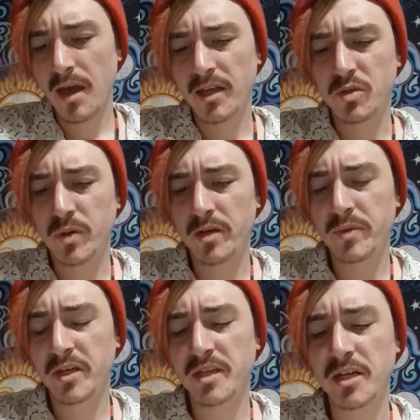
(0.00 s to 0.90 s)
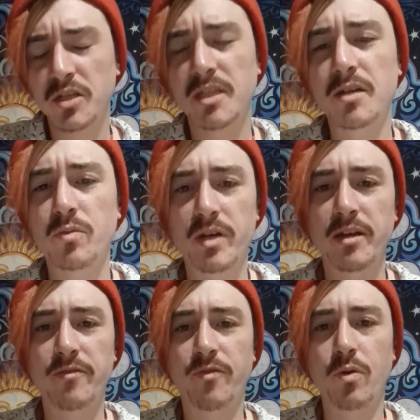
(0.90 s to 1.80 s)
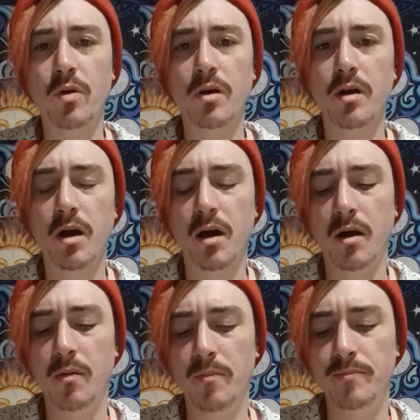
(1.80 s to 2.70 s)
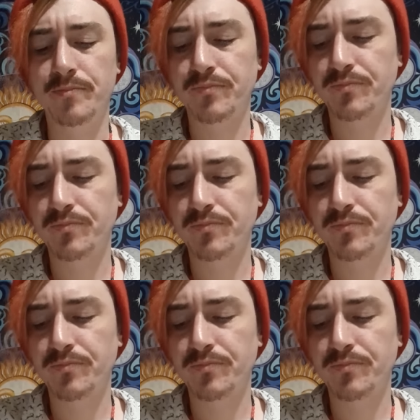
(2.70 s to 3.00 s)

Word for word: It's weird because I just did a reading for um,